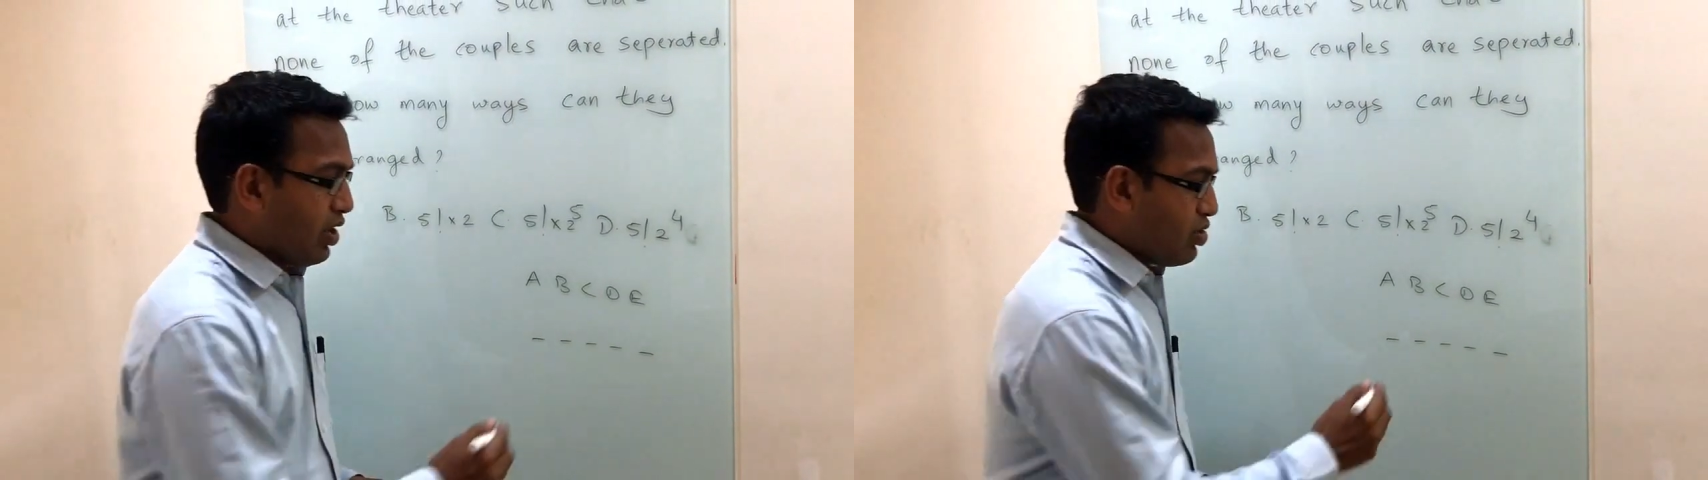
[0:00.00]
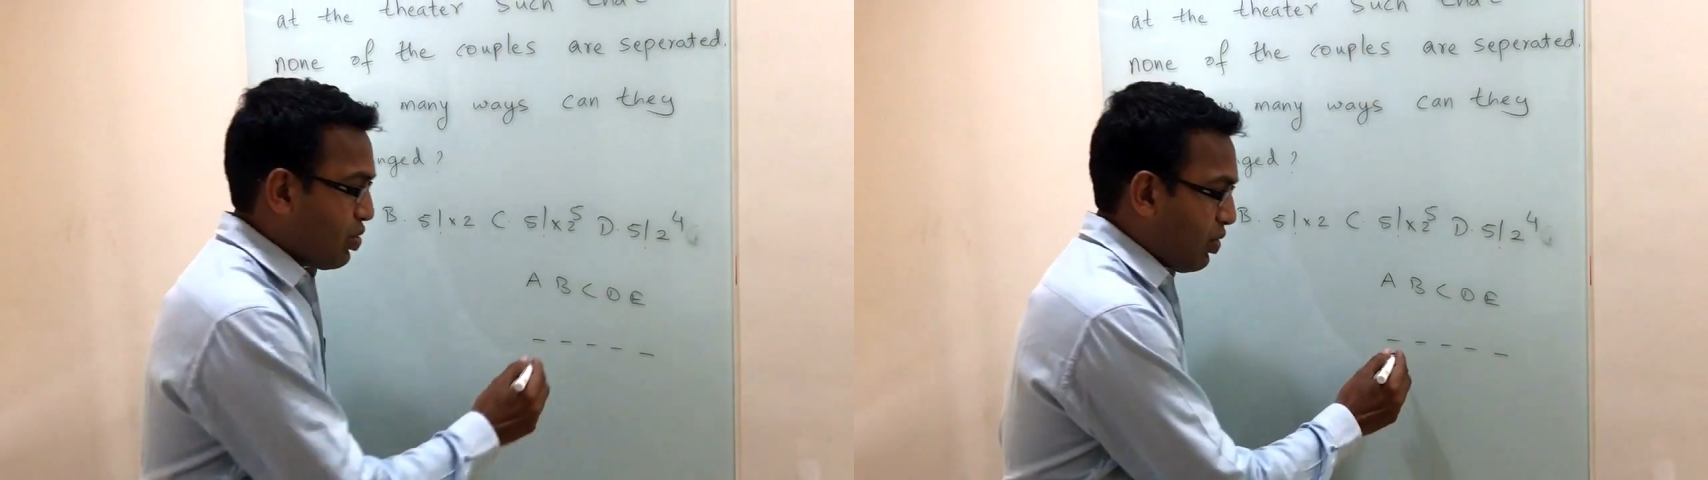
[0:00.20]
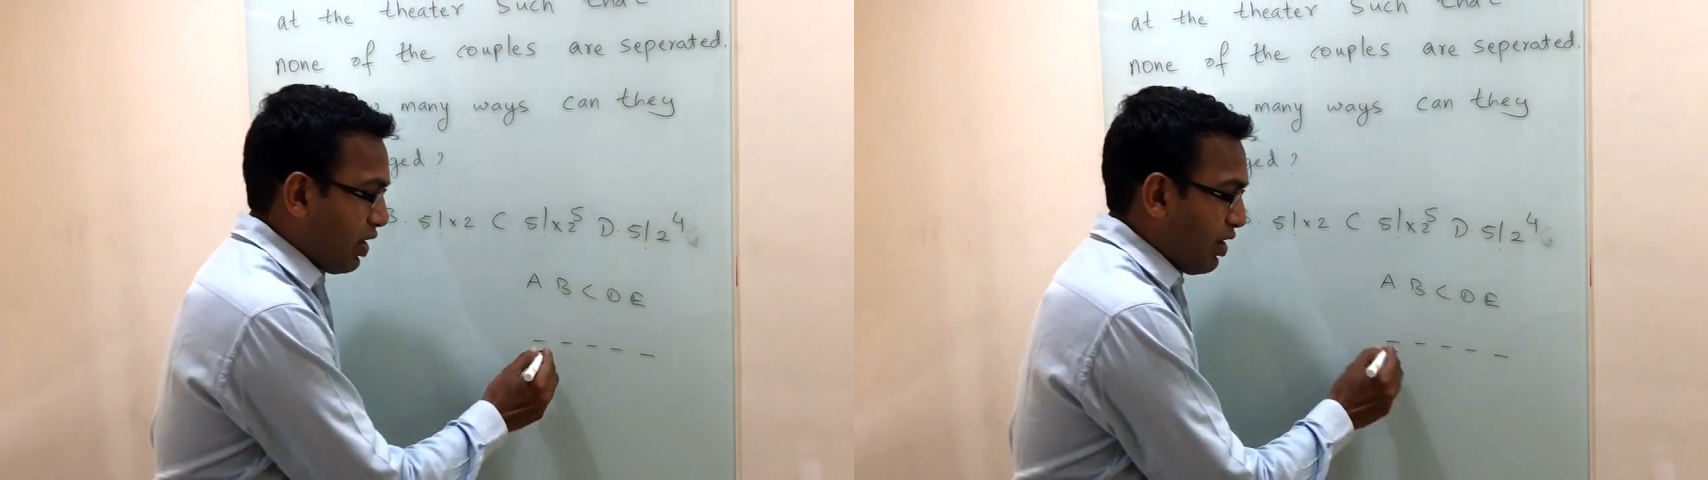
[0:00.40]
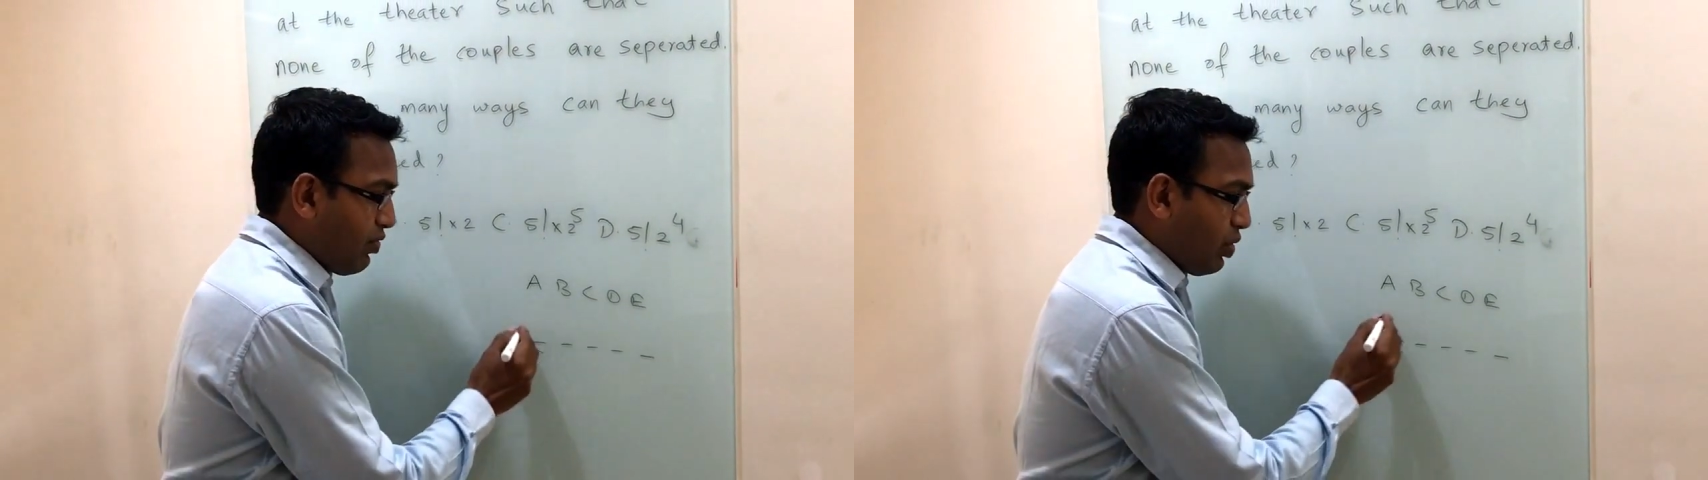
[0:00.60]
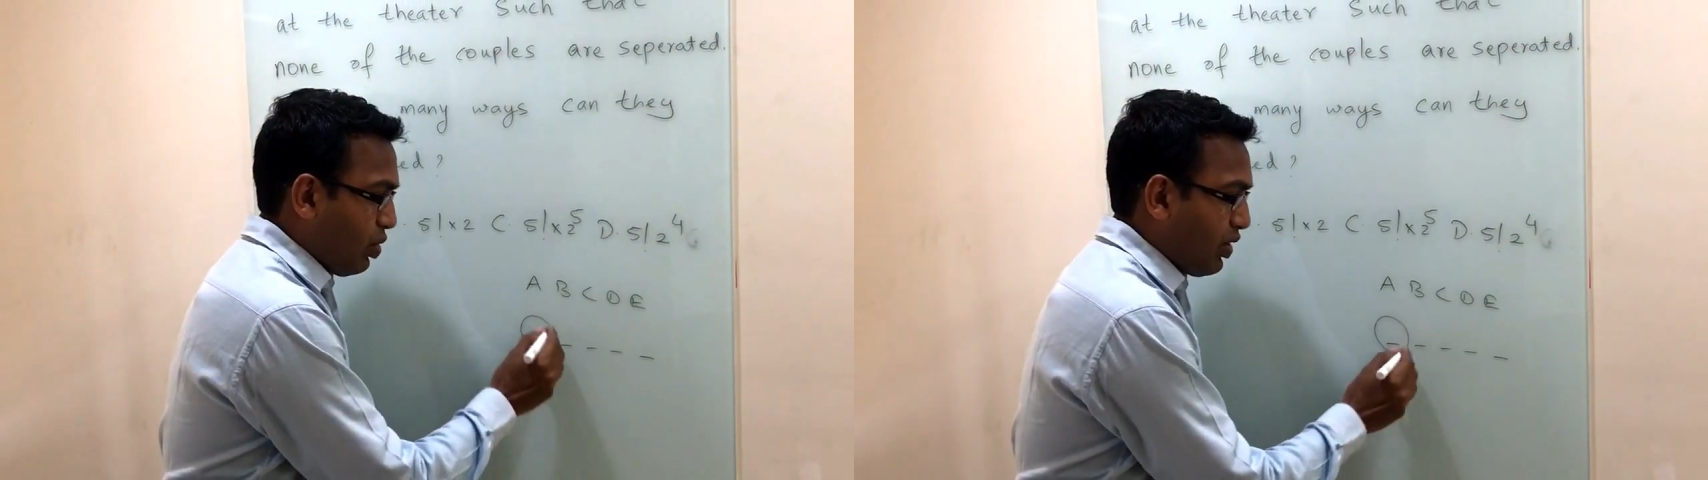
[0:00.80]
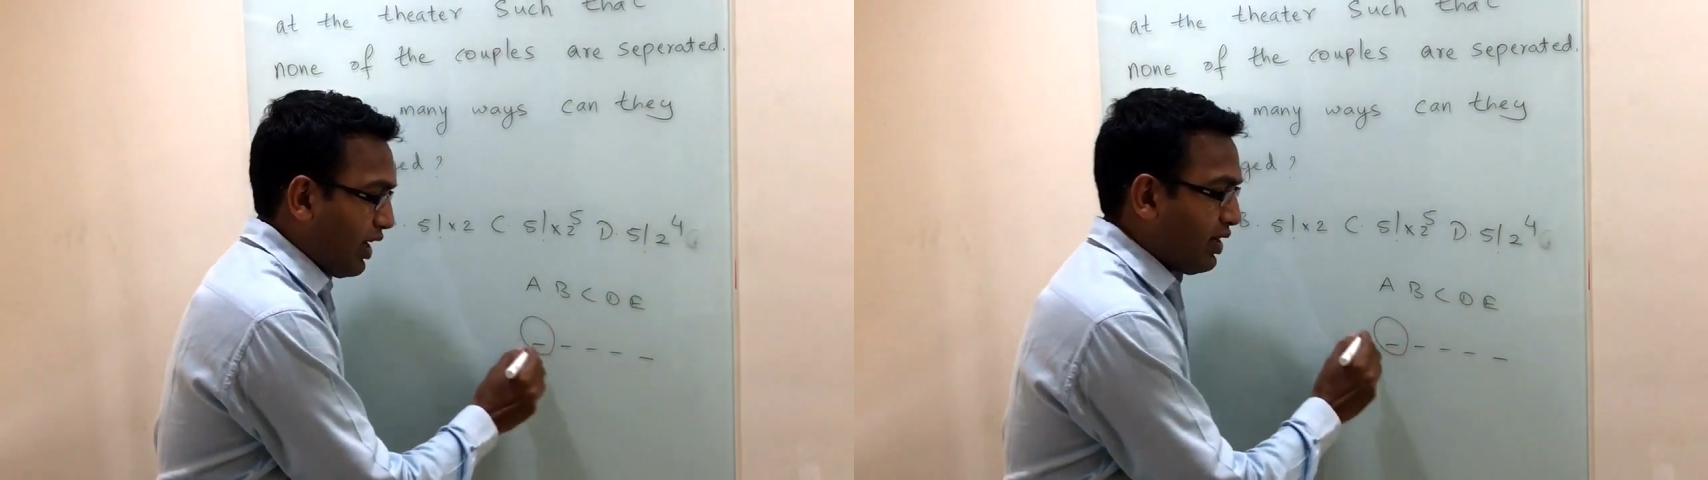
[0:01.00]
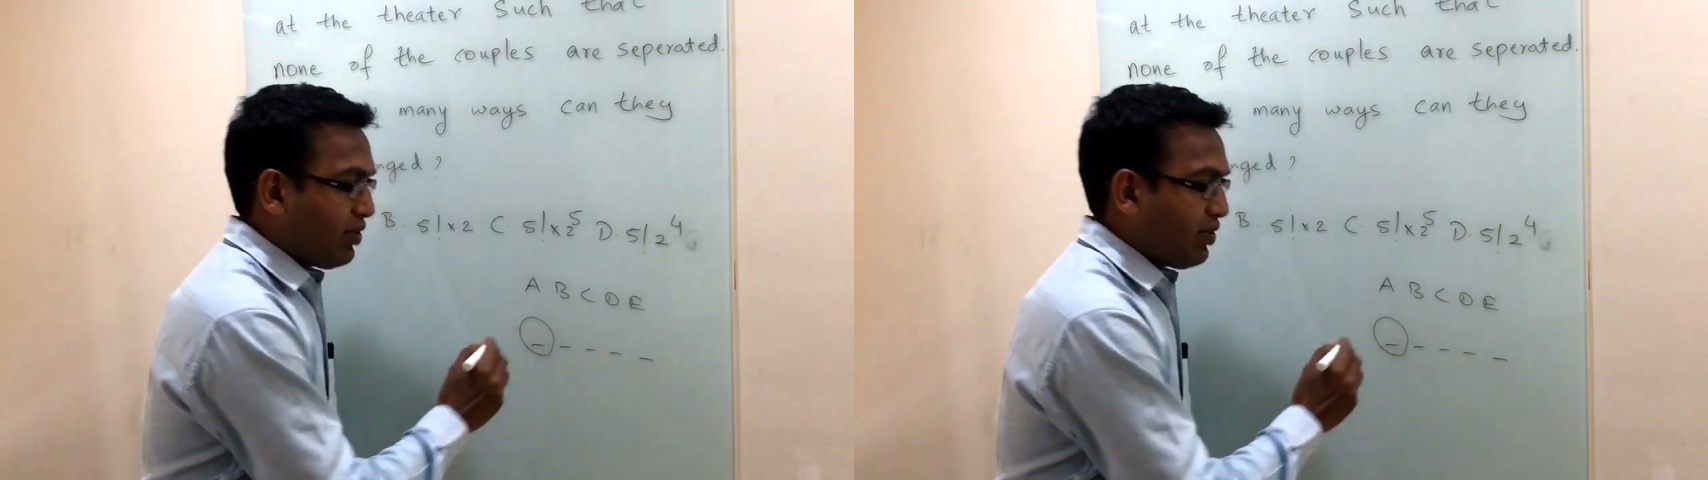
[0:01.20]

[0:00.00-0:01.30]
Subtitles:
So if you look at